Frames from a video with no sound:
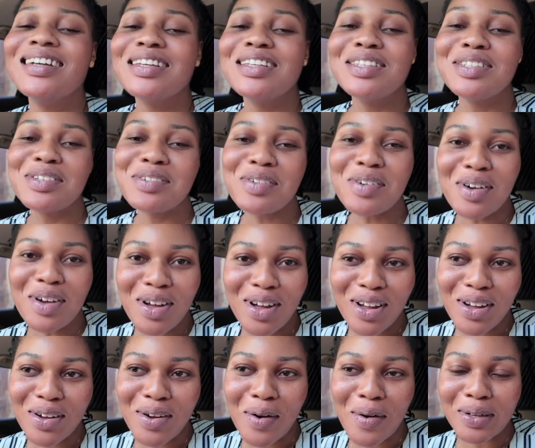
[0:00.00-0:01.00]
She
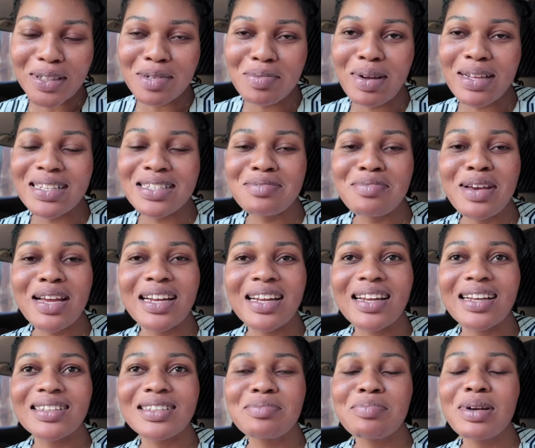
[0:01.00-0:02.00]
met
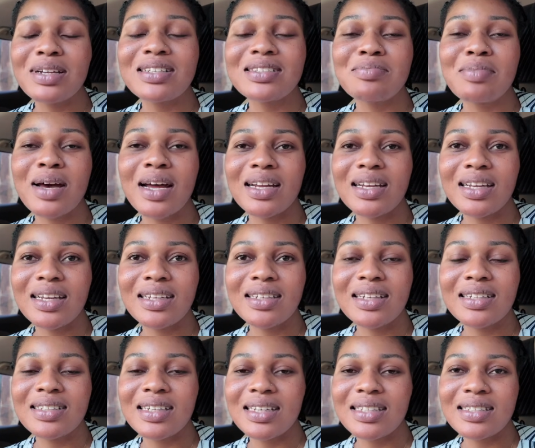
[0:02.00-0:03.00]
this man in
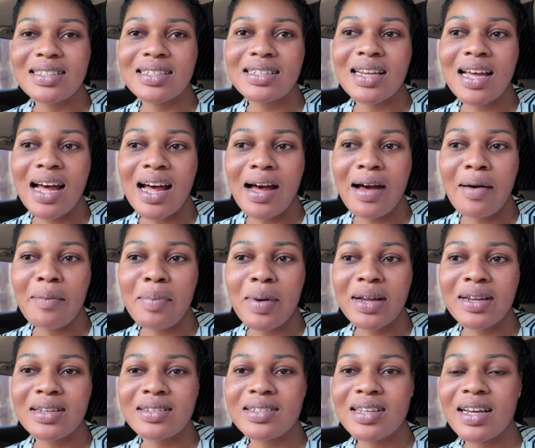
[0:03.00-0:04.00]
a dating app
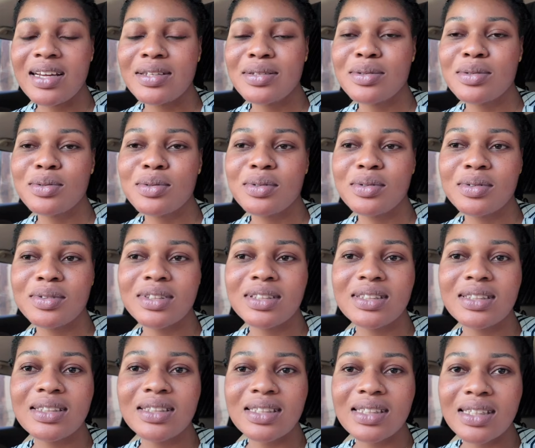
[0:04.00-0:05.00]
and decided to
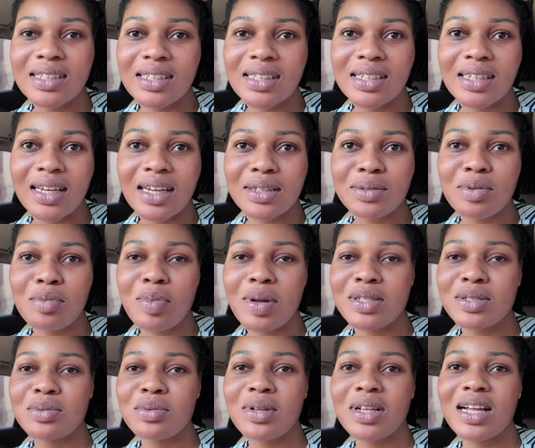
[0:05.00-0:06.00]
see at one
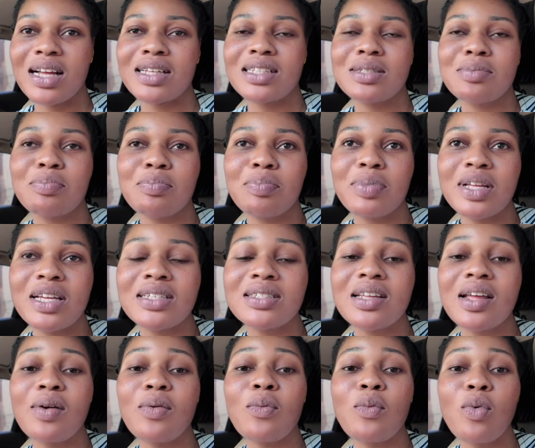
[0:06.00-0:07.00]
particular place.
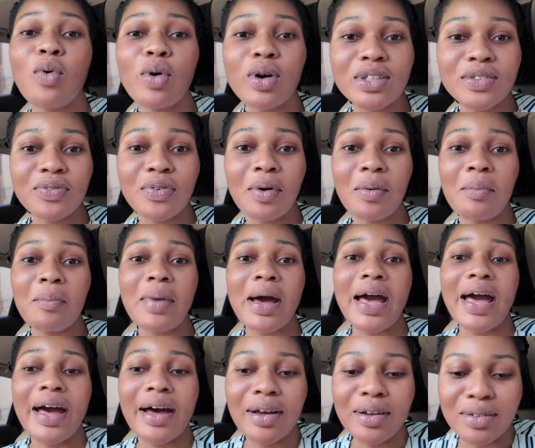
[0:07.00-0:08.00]
They walked for
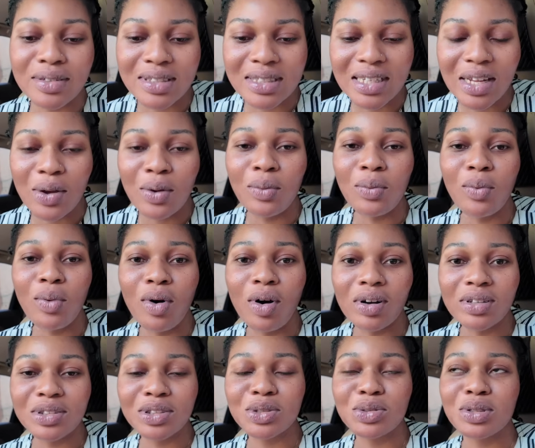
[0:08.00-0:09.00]
miles. They
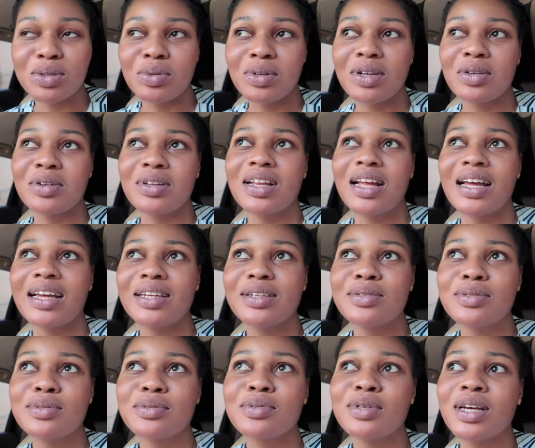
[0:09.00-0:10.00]
walked. So she was walking on that
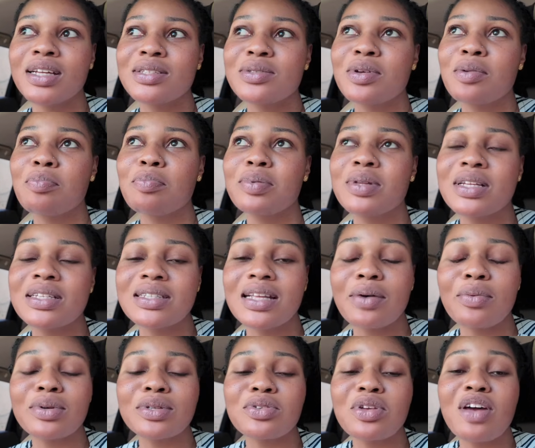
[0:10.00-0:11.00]
hills to get to a place
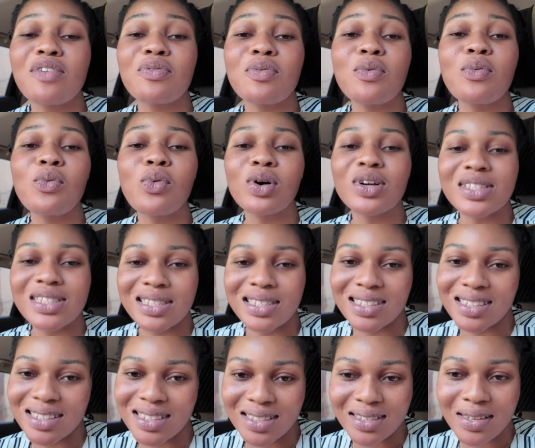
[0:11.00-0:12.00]
that was not even worth it.